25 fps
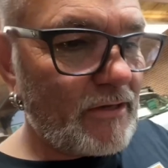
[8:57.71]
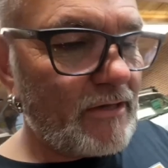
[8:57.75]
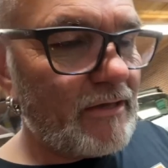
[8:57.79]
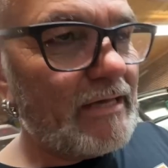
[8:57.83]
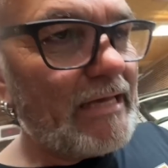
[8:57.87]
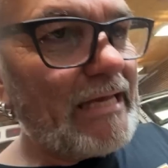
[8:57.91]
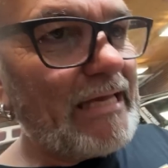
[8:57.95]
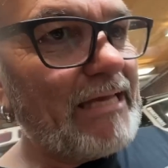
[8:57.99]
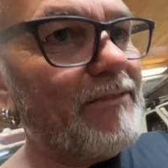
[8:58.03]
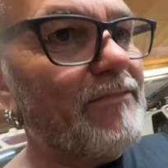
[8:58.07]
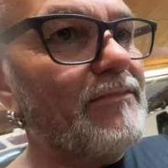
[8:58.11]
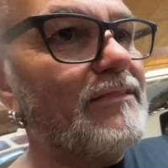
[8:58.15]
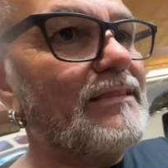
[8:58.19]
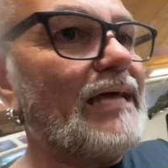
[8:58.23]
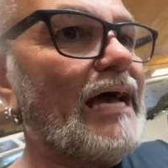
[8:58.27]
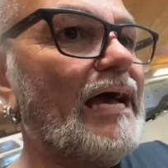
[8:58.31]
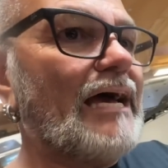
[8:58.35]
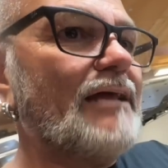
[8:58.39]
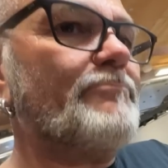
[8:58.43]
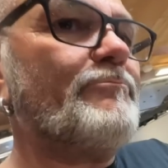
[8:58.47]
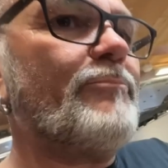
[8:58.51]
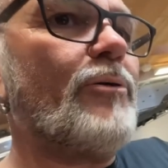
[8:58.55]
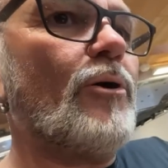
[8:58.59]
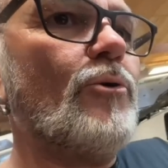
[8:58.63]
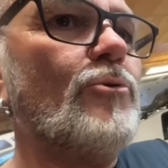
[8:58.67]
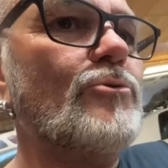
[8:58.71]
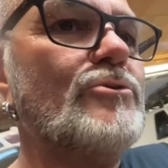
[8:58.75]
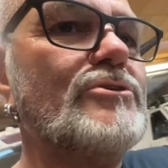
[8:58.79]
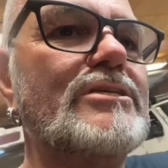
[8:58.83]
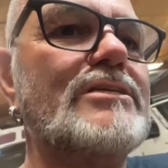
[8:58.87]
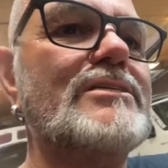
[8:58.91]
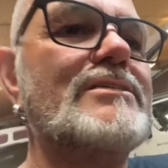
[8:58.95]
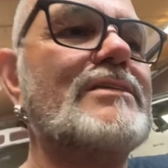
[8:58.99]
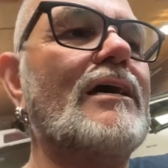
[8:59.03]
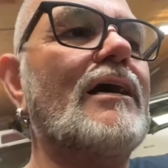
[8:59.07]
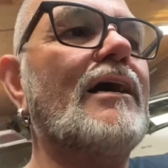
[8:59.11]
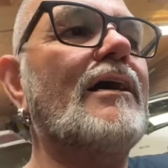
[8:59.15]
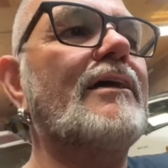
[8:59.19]
and that
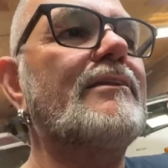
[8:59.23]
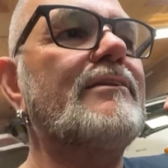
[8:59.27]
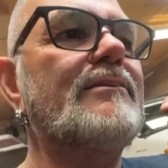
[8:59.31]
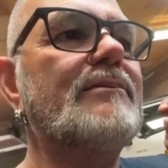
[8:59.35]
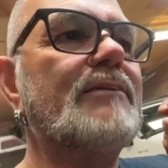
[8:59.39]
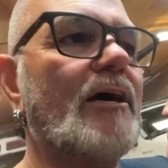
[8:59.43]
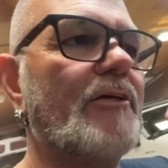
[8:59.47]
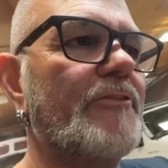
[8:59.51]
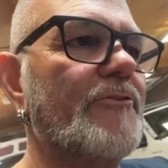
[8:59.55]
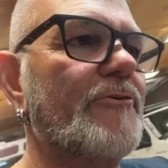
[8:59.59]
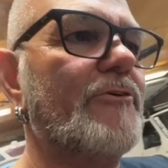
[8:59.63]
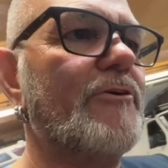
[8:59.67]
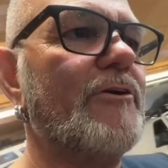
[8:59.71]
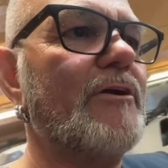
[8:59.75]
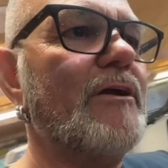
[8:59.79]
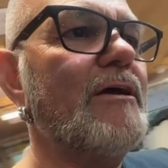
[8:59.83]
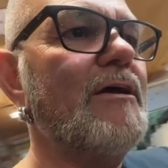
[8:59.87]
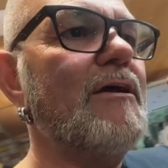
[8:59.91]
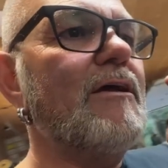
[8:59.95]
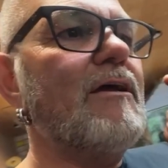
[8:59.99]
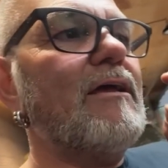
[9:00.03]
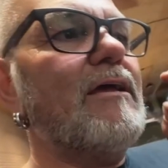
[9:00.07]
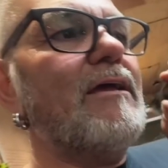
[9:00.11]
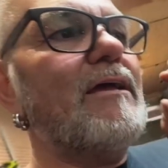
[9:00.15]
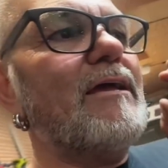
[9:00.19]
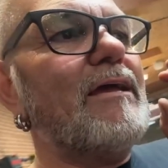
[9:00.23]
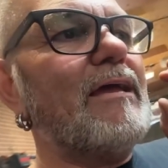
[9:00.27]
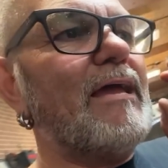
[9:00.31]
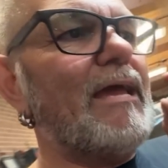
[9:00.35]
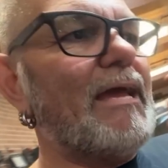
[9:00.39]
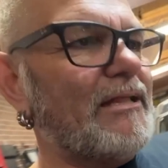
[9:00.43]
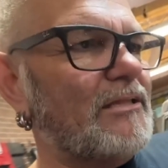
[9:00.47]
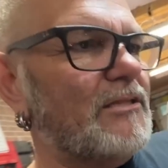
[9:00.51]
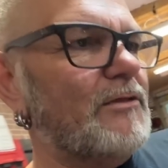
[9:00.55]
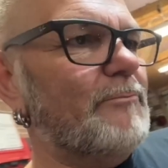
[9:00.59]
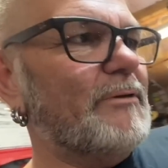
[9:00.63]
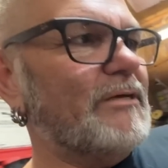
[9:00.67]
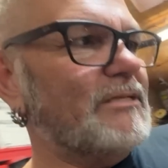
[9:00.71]
poses another
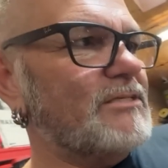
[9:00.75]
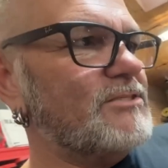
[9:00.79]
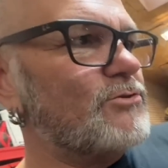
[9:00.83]
element.